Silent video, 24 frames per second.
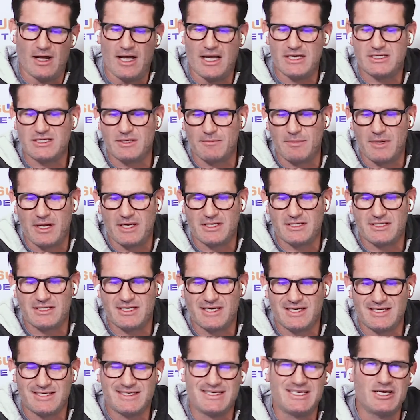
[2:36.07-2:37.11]
SMS
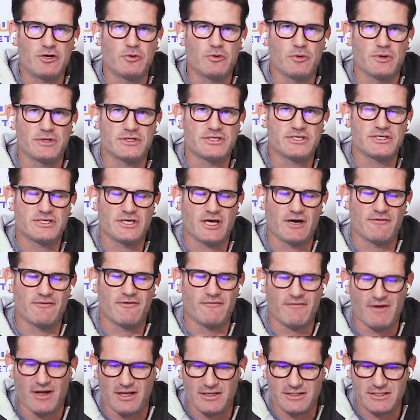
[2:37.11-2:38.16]
sequence of
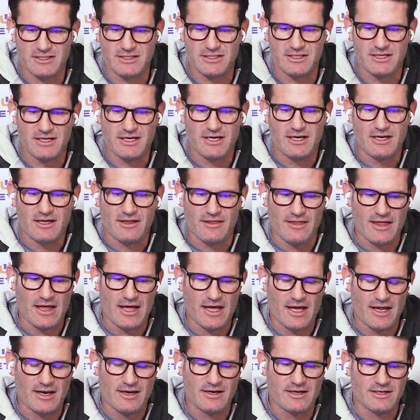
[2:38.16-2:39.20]
events
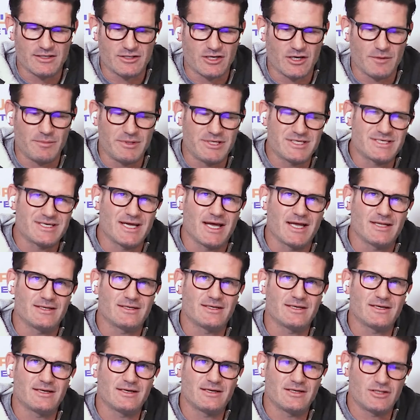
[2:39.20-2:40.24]
that is going to be
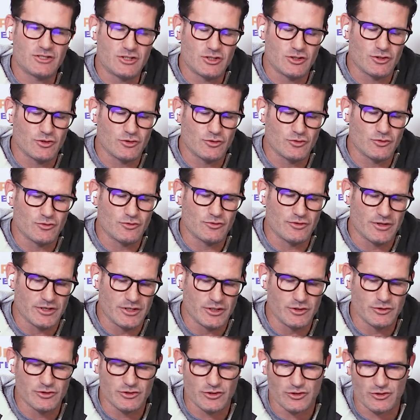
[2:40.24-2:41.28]
sent to the
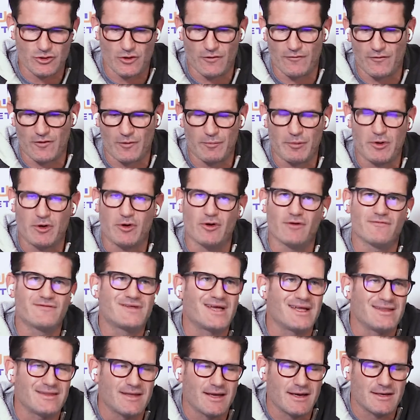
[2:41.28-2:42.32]
users over a period of
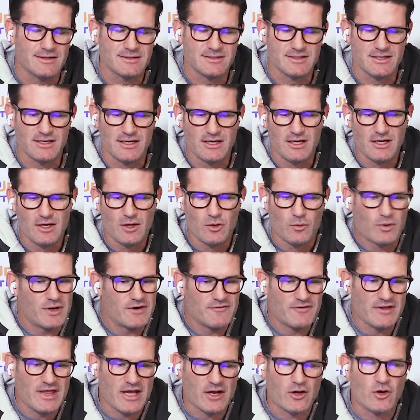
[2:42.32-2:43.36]
10 days.
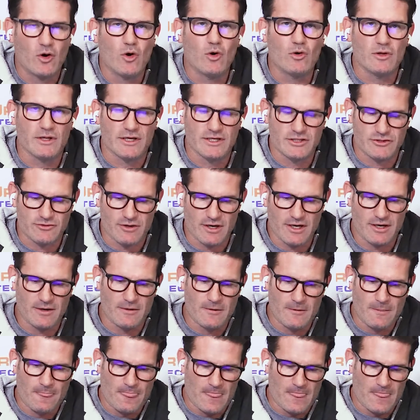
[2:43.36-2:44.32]
Whatever that goal is, right?